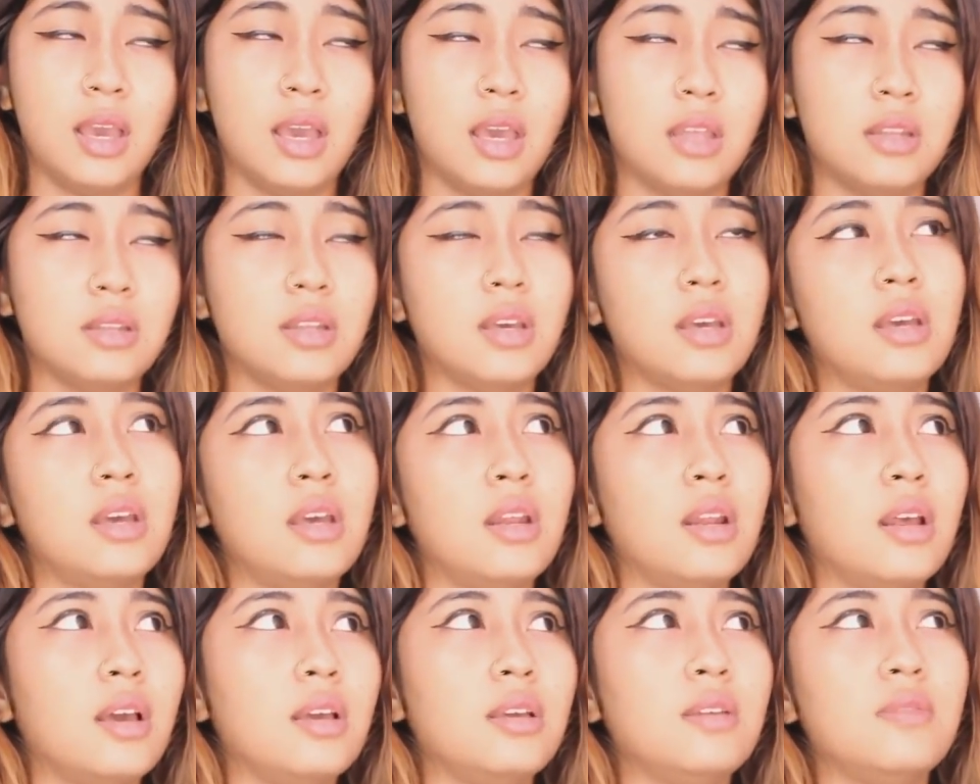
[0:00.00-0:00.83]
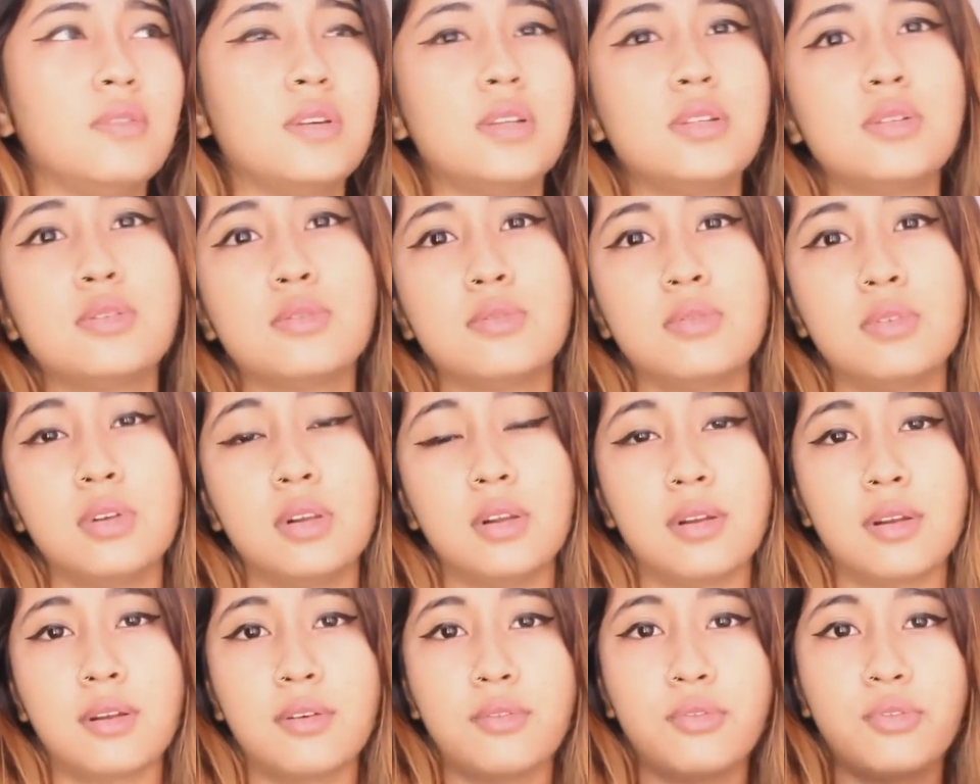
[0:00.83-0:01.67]
And then I even do a
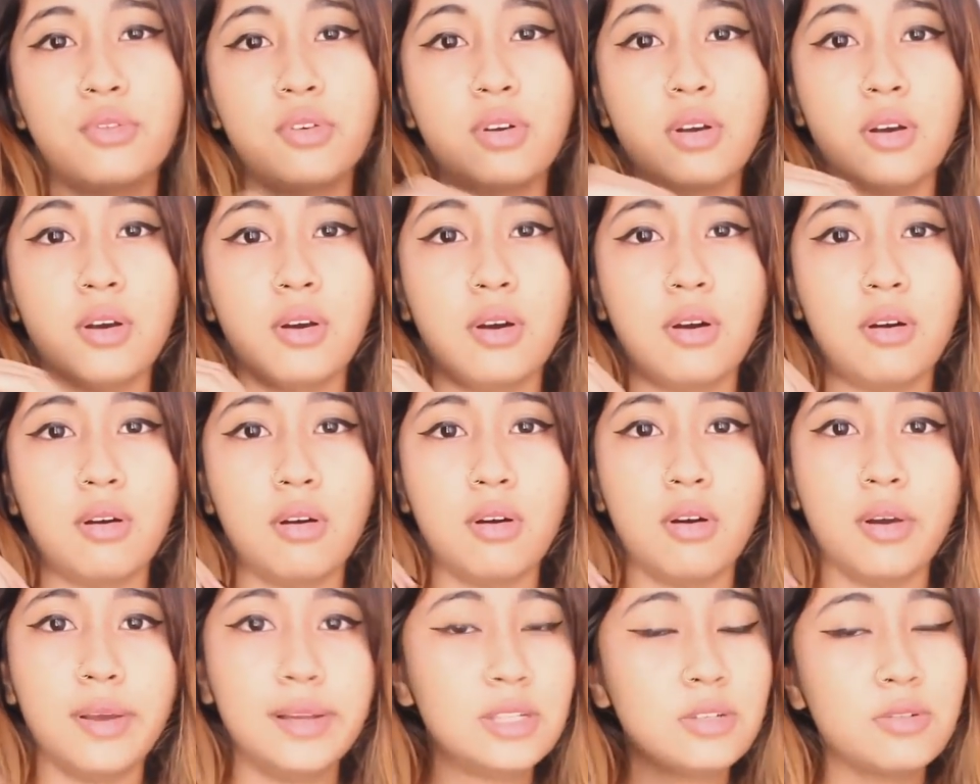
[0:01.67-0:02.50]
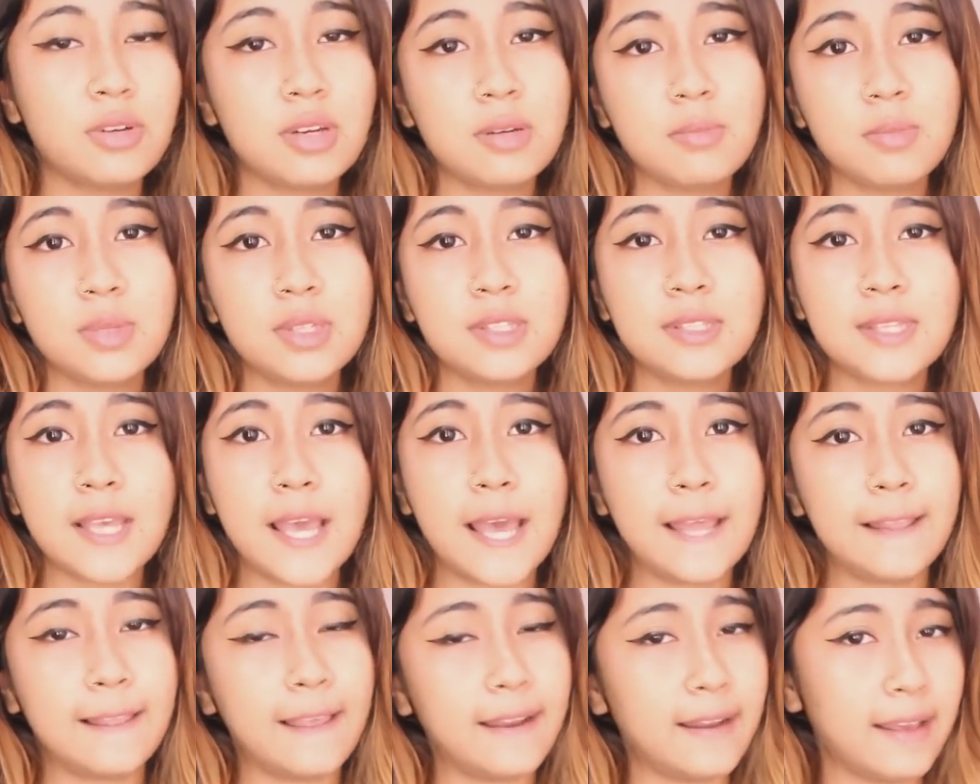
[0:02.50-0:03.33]
lot of oil treatments,
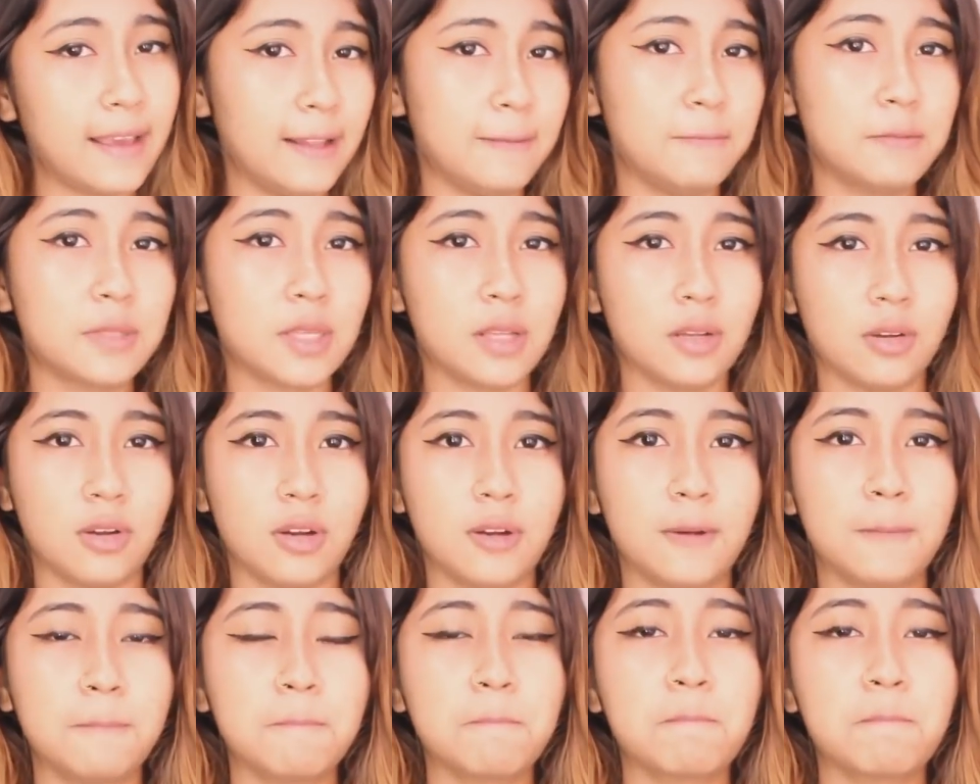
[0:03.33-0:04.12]
and that helps a lot.